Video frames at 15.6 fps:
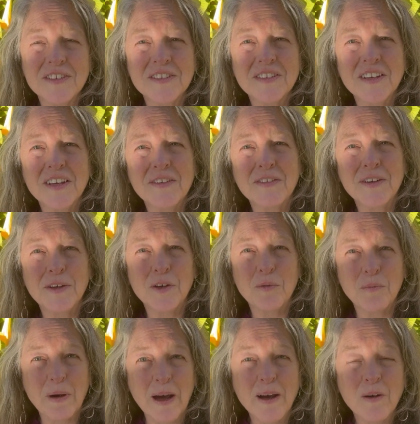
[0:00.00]
is giving you
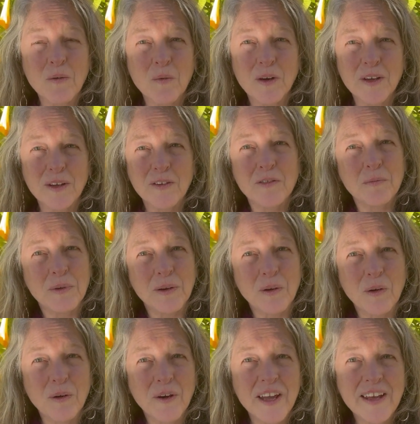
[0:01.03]
back what you've been
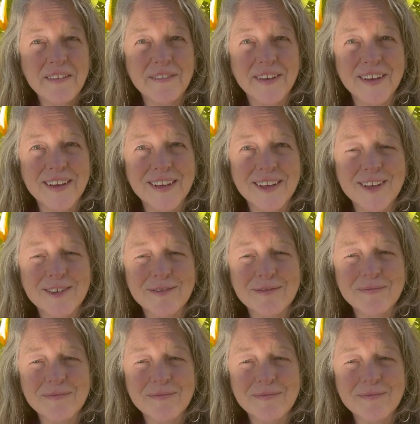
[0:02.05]
craving.